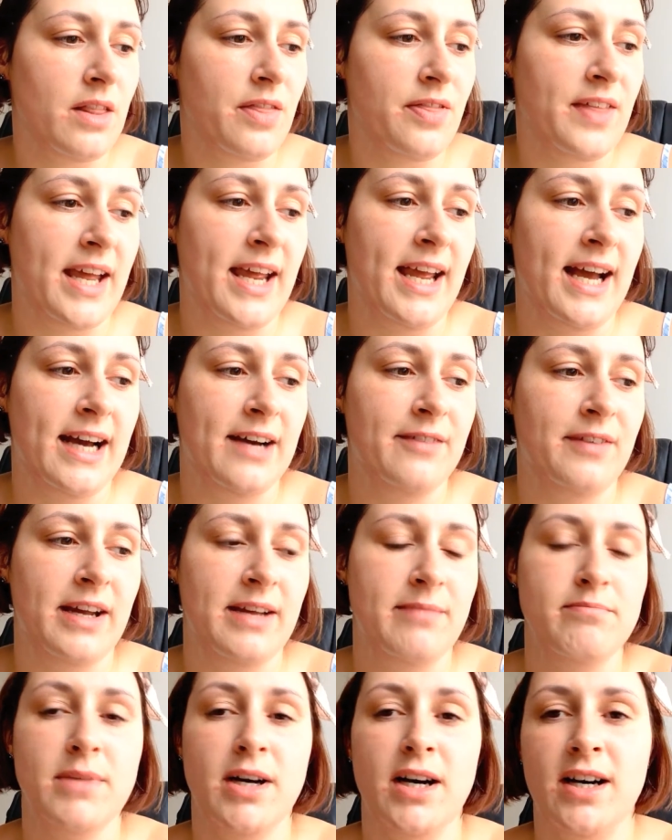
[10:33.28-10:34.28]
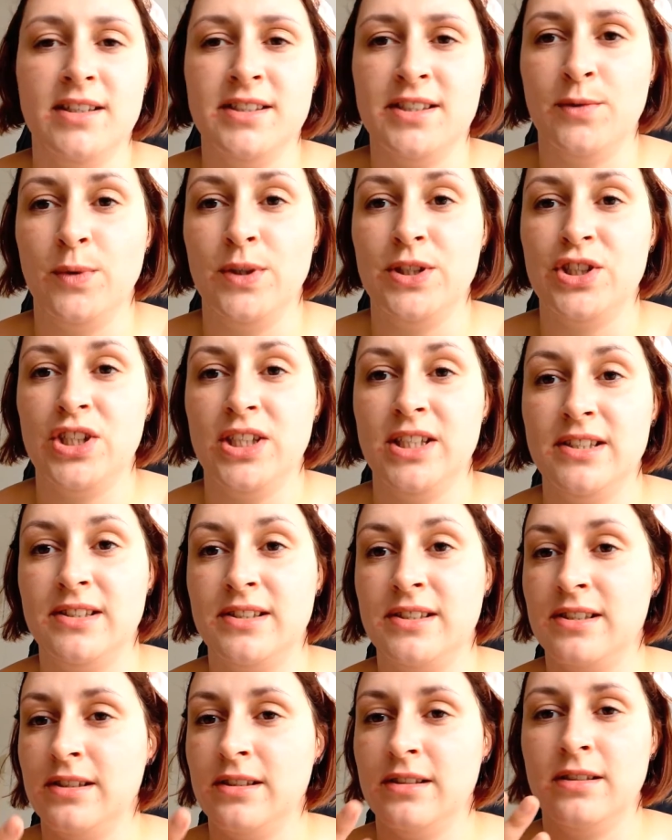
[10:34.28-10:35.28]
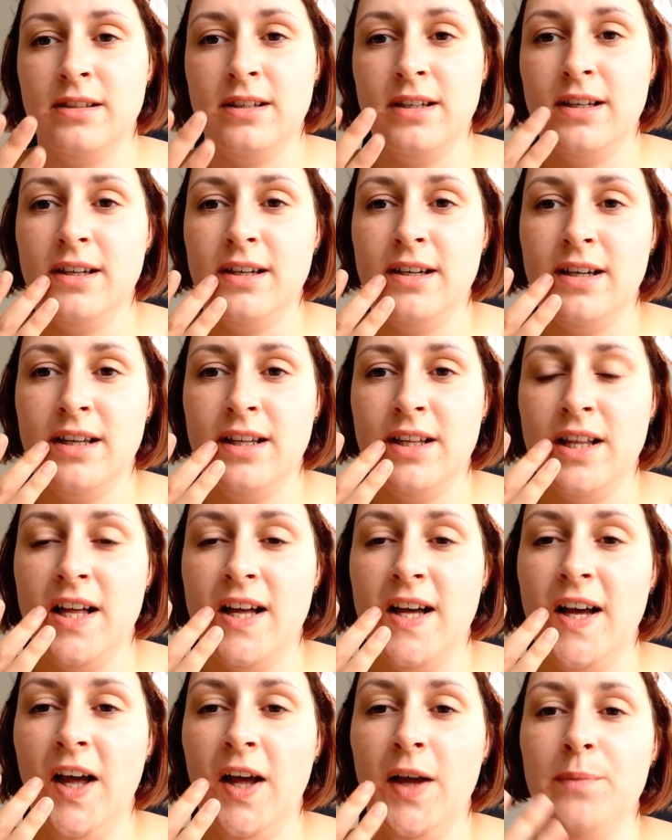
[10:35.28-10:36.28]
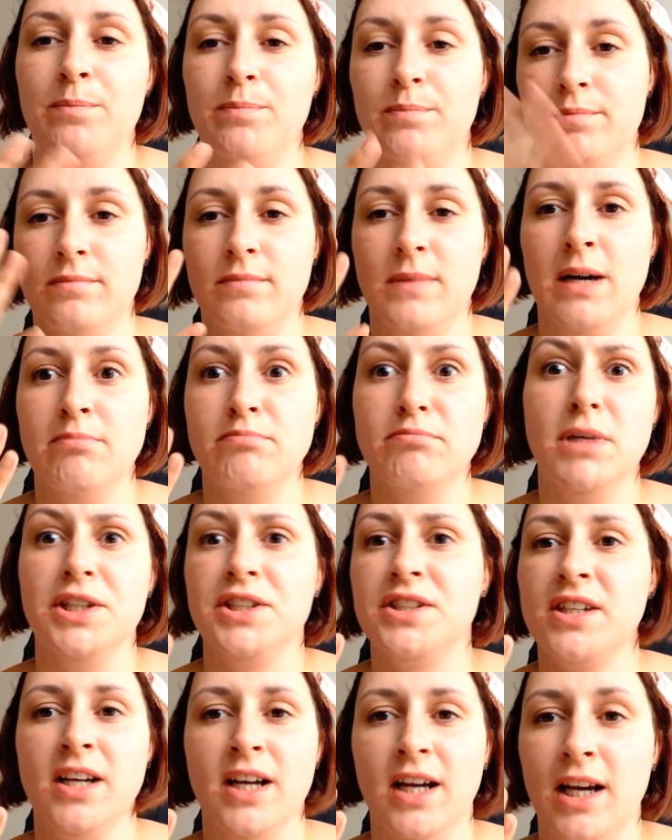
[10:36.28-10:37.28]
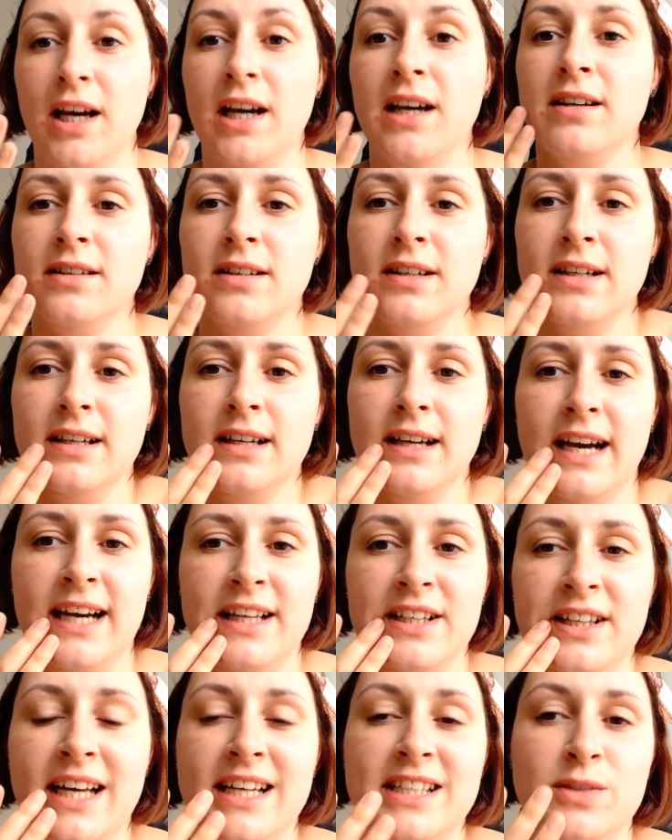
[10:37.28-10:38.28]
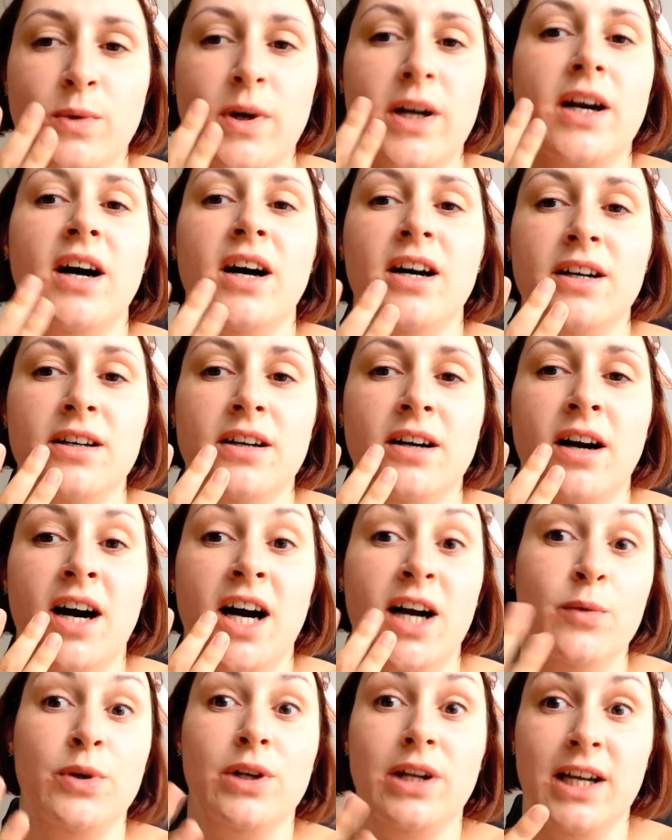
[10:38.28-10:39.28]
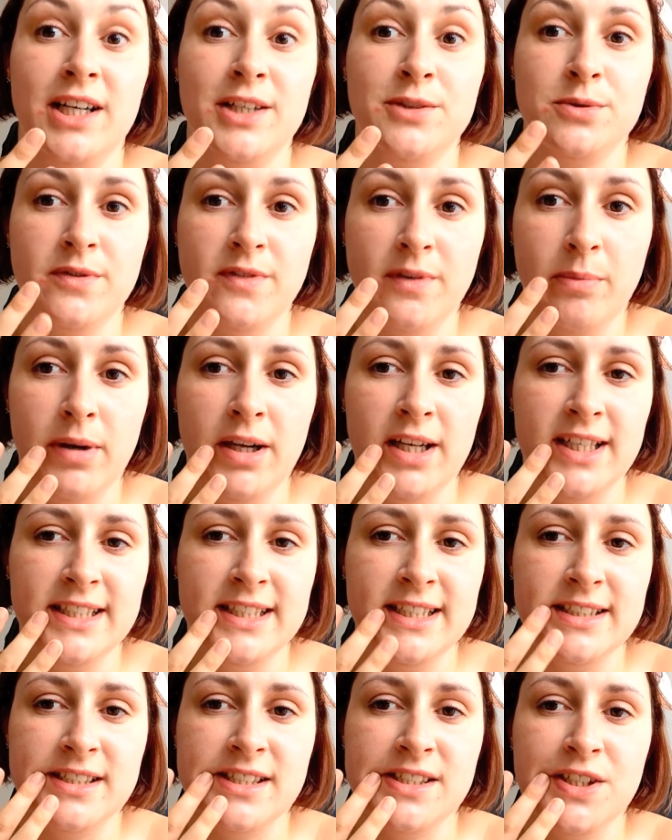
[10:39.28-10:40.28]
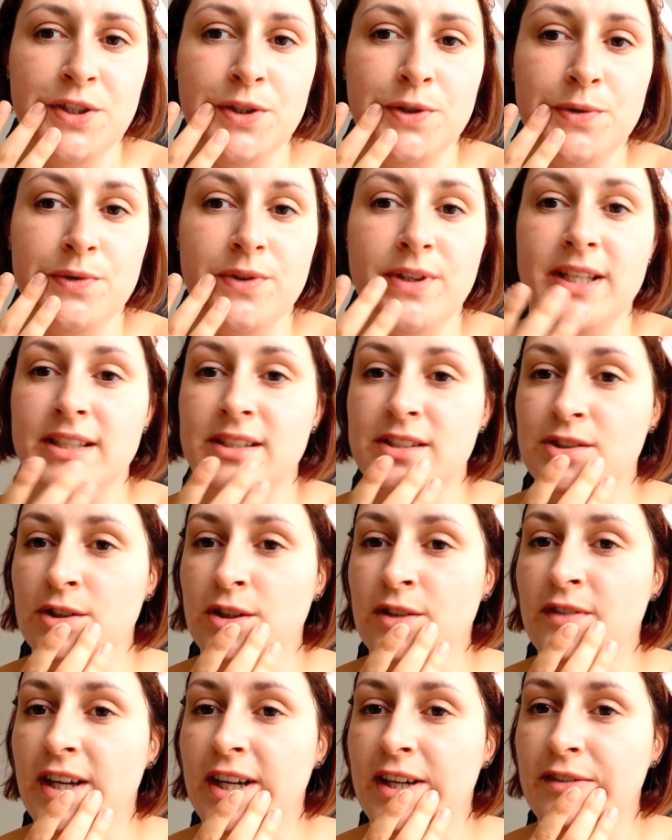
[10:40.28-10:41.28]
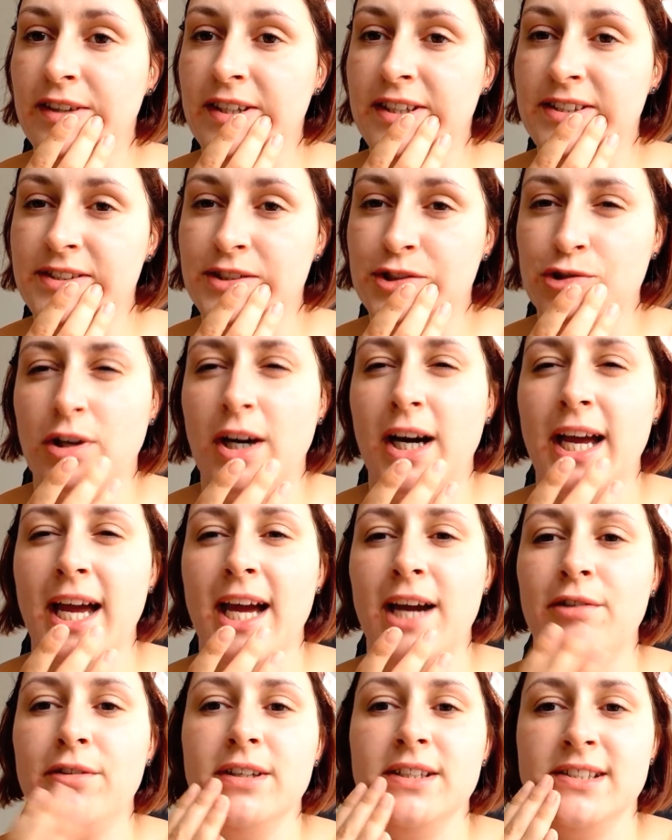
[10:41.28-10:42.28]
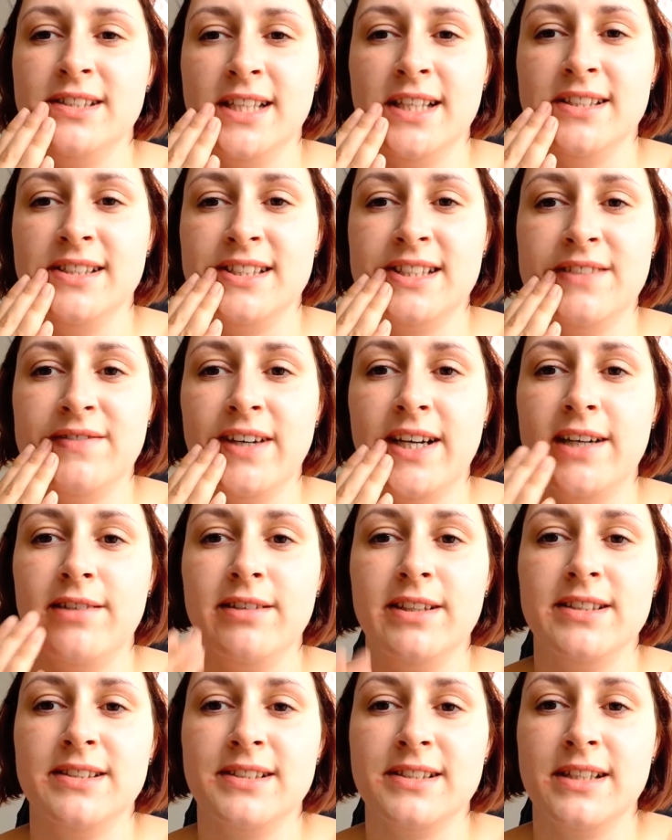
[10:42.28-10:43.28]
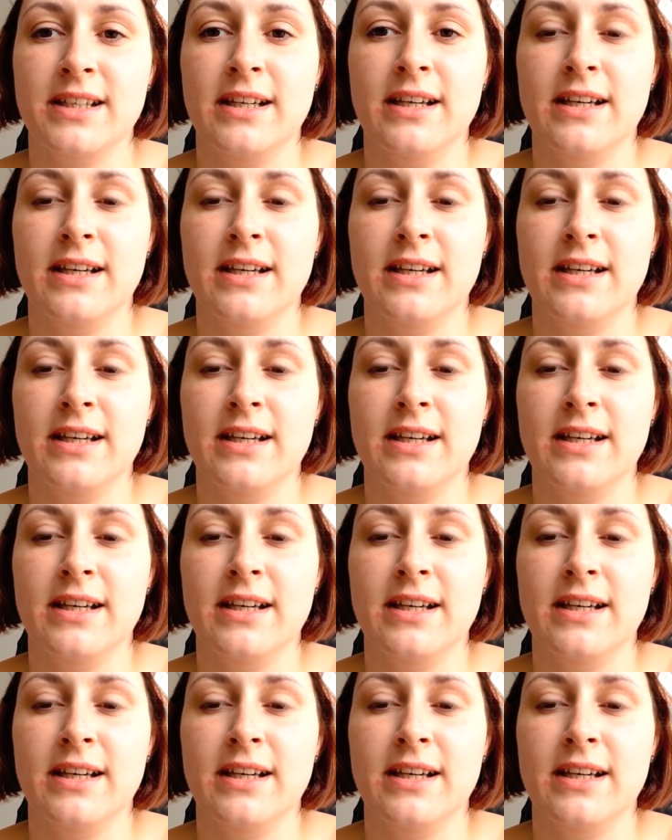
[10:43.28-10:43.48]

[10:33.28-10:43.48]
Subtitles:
They have a mask which is a mud colour, and that's where I would like to have applied it to these sort of areas, dry areas, sensitive areas.